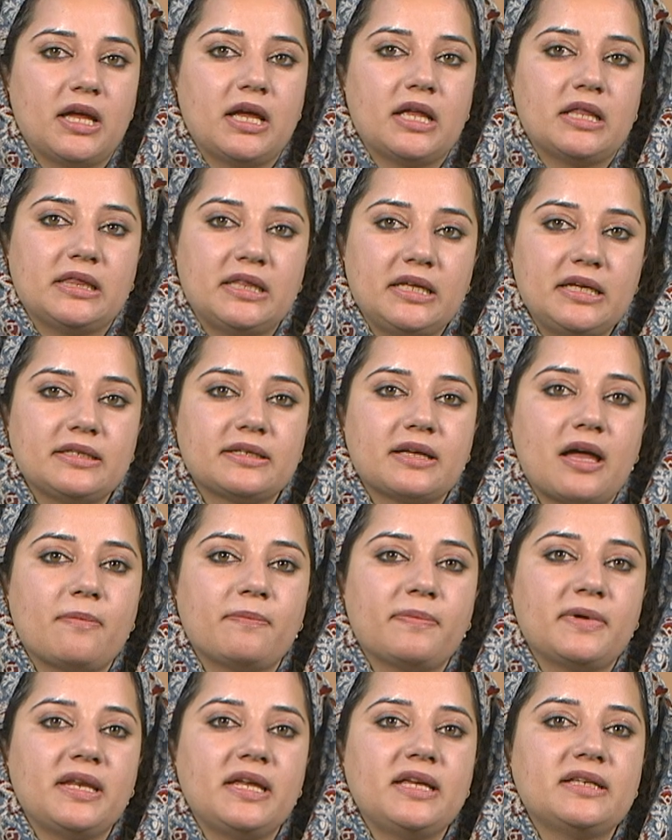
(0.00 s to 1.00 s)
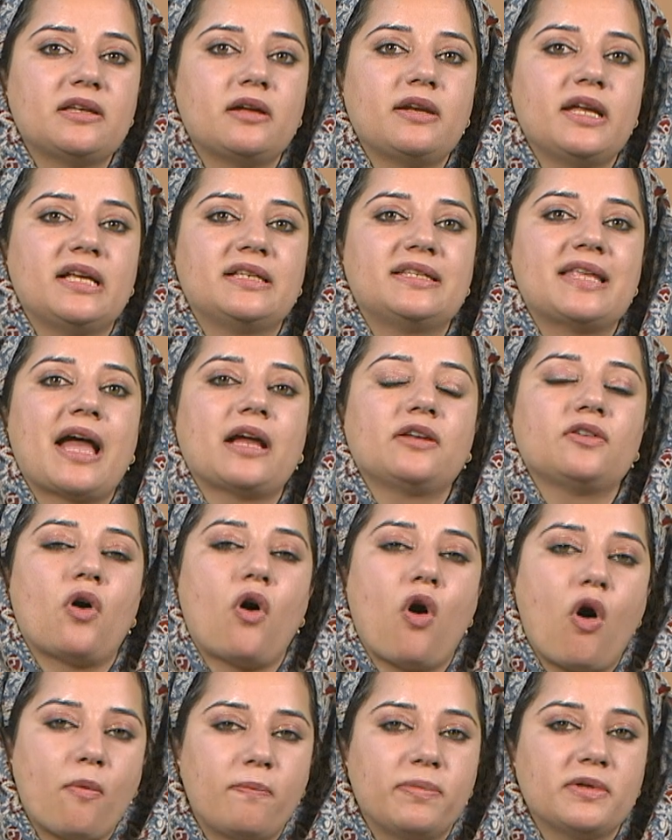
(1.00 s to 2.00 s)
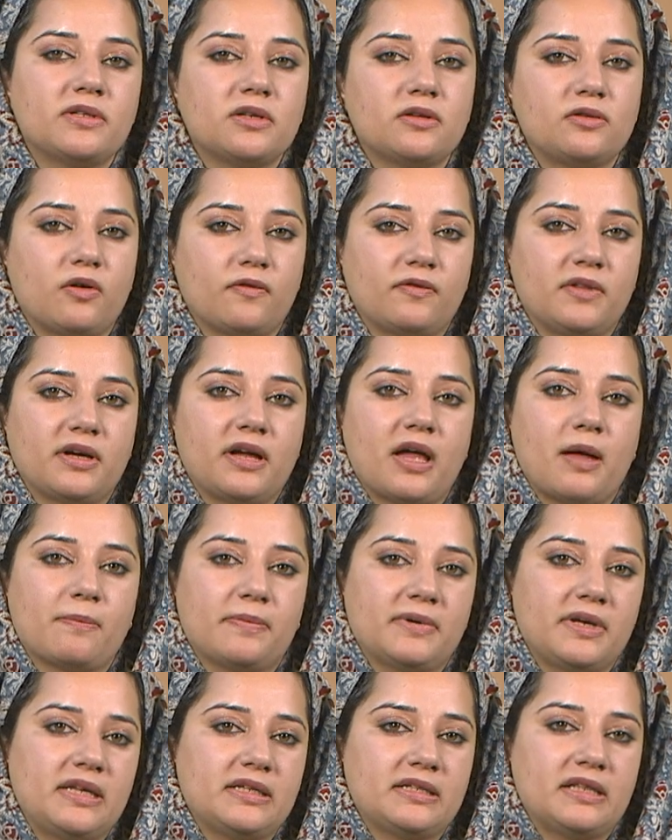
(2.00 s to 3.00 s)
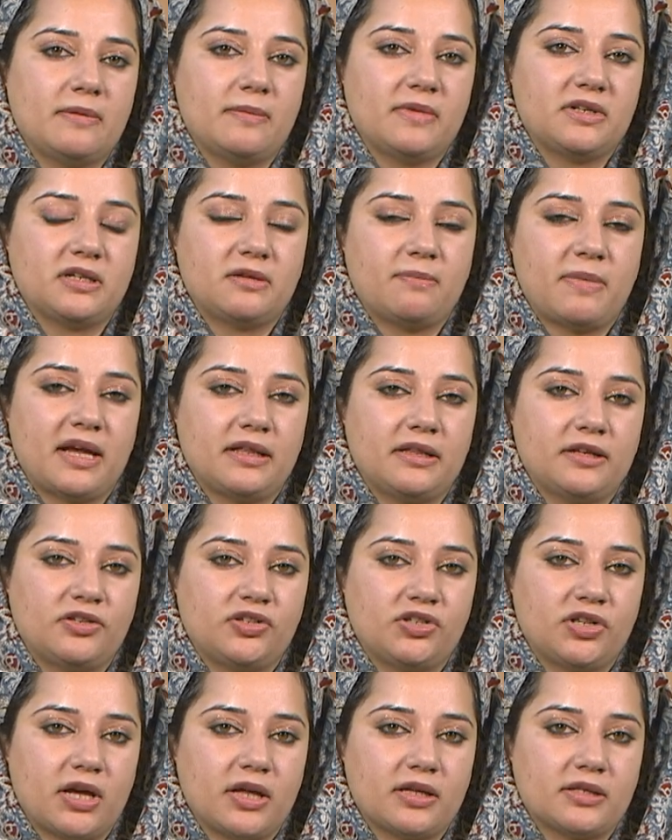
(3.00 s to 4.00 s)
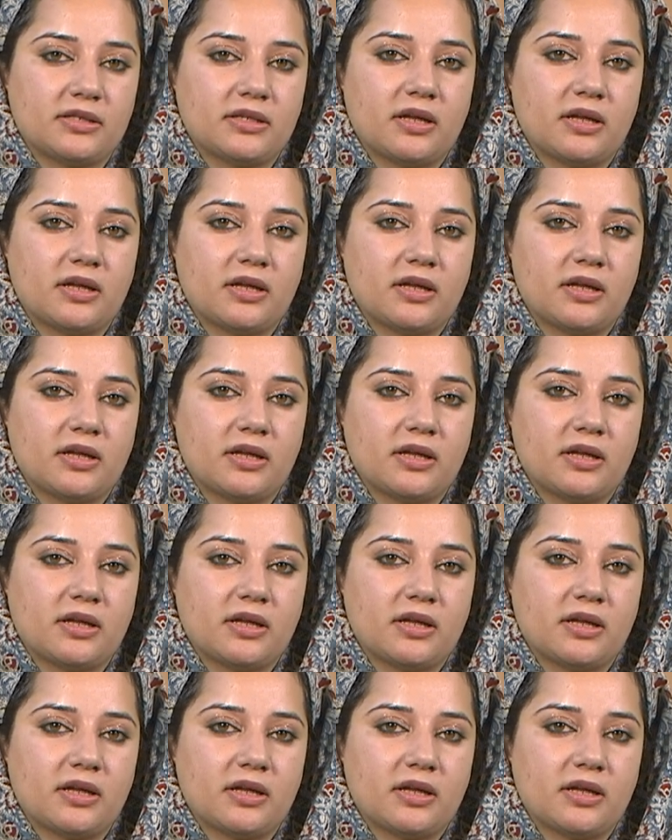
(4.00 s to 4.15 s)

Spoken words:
These companies are exact opposite of the companies limited by the shares.